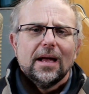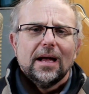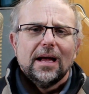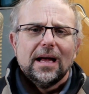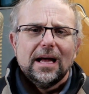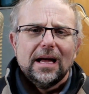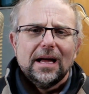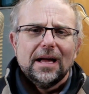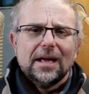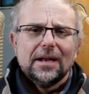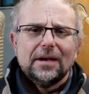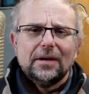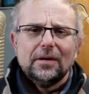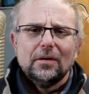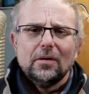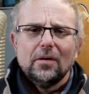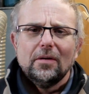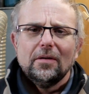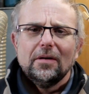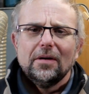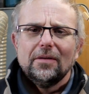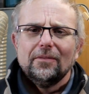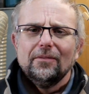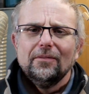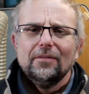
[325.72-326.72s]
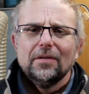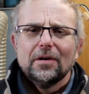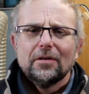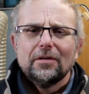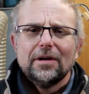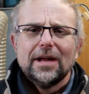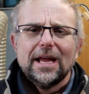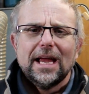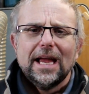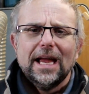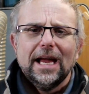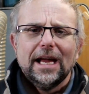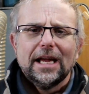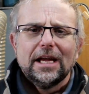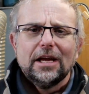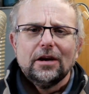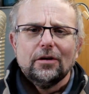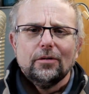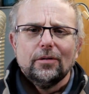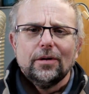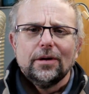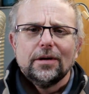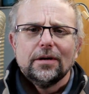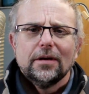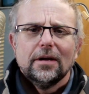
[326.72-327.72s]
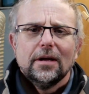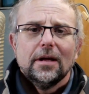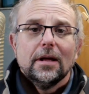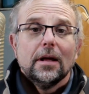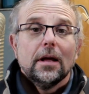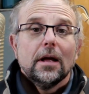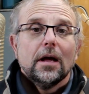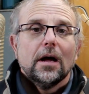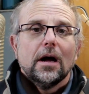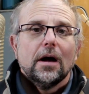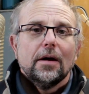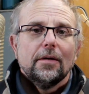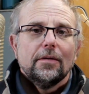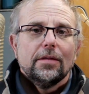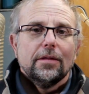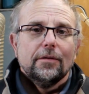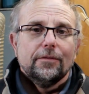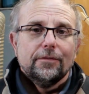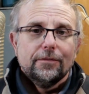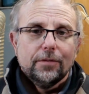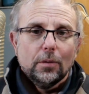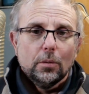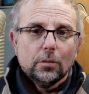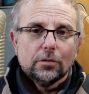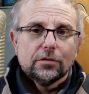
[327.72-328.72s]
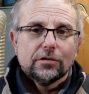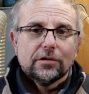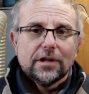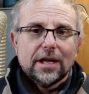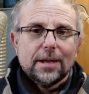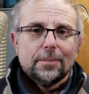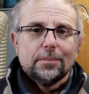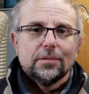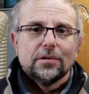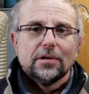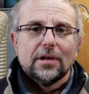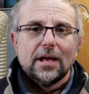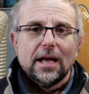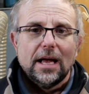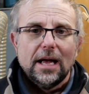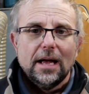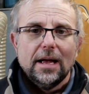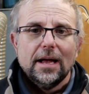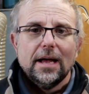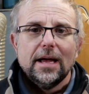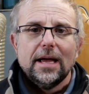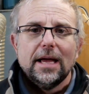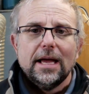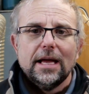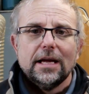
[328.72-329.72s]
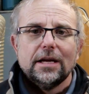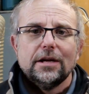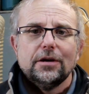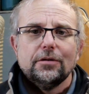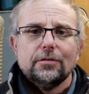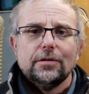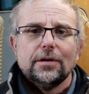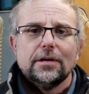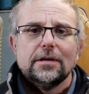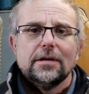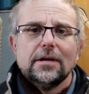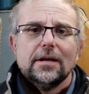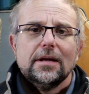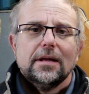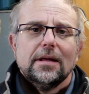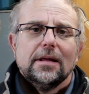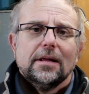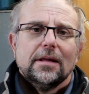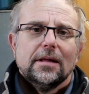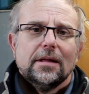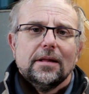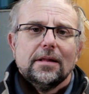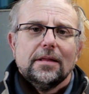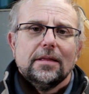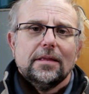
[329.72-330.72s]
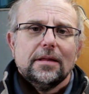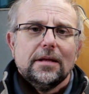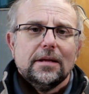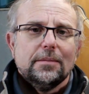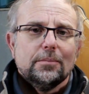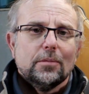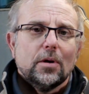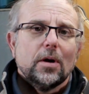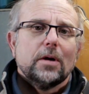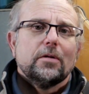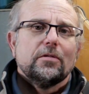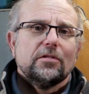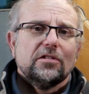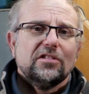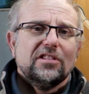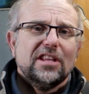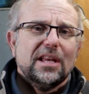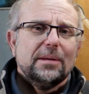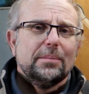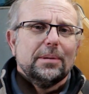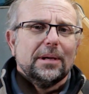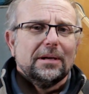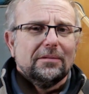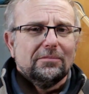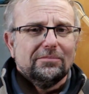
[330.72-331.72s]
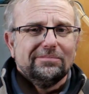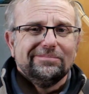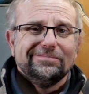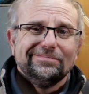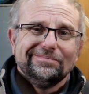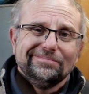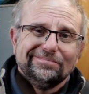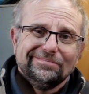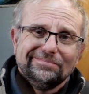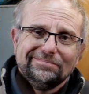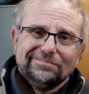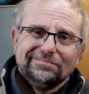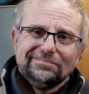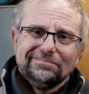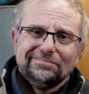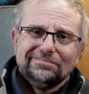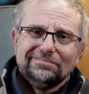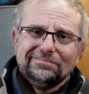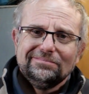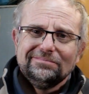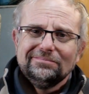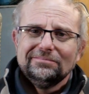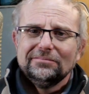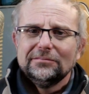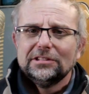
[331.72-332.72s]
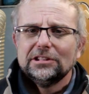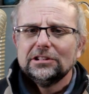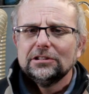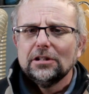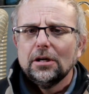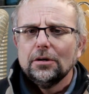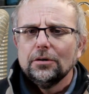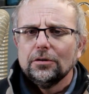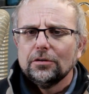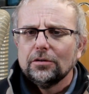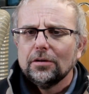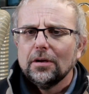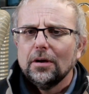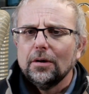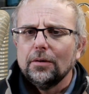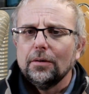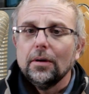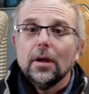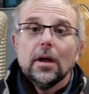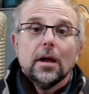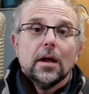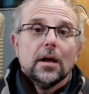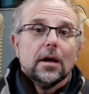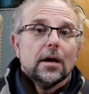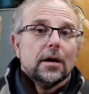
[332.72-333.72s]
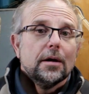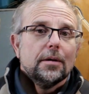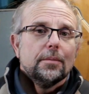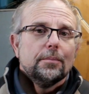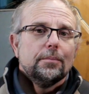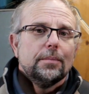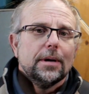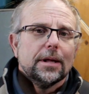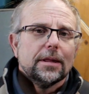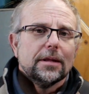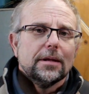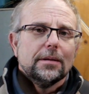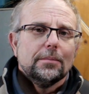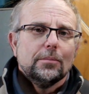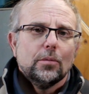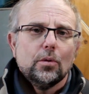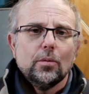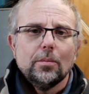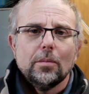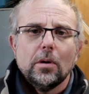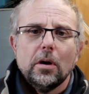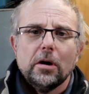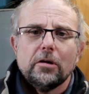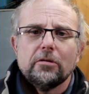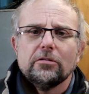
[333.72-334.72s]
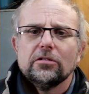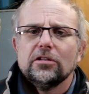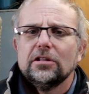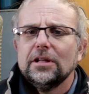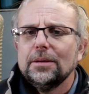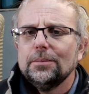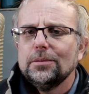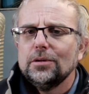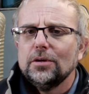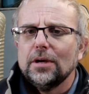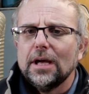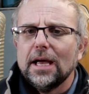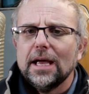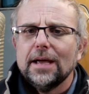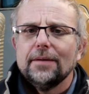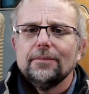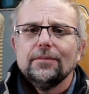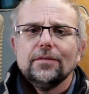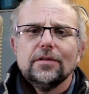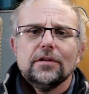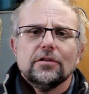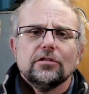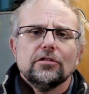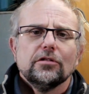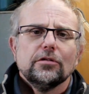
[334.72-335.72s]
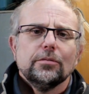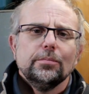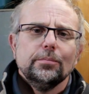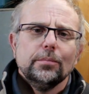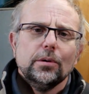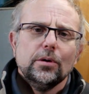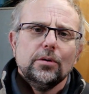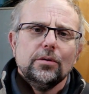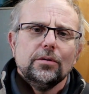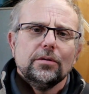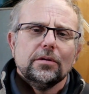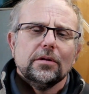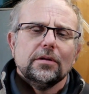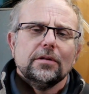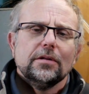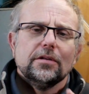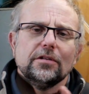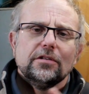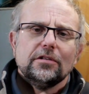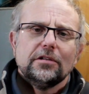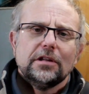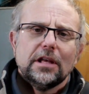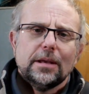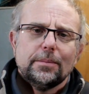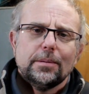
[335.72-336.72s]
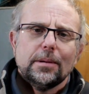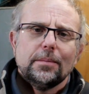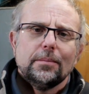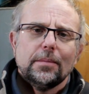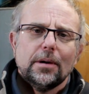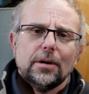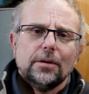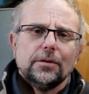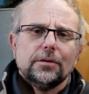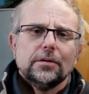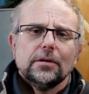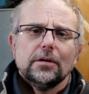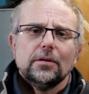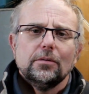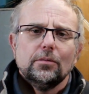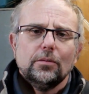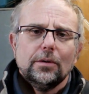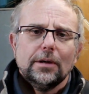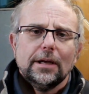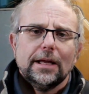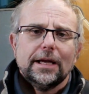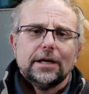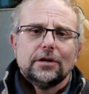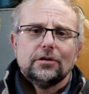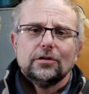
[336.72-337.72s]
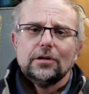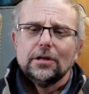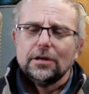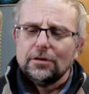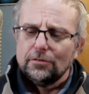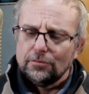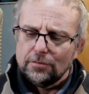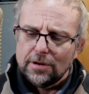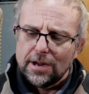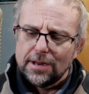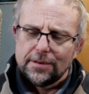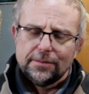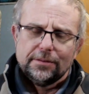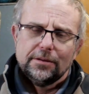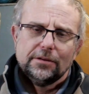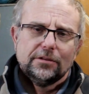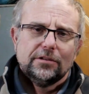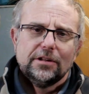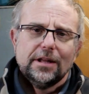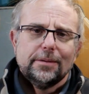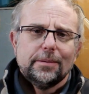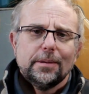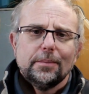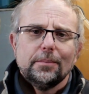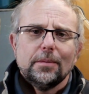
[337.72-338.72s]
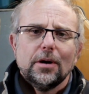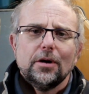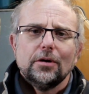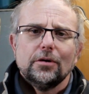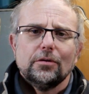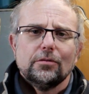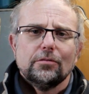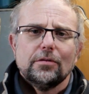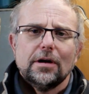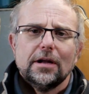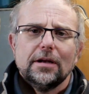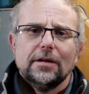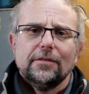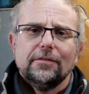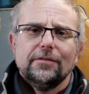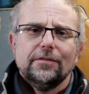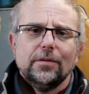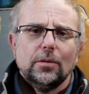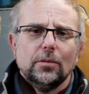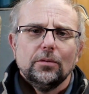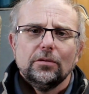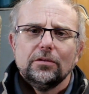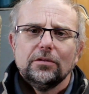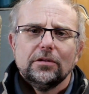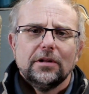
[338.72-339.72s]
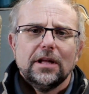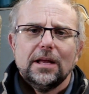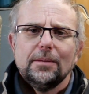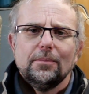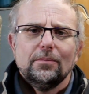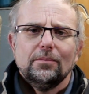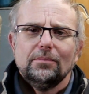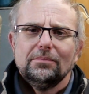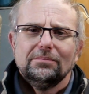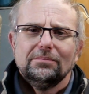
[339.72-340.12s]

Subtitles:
are not very accurate. The full steps are accurate, the micro stepping so-so. But the more micro steps you have, the smoother the stepper motor will actually run. A stepper motor run at full step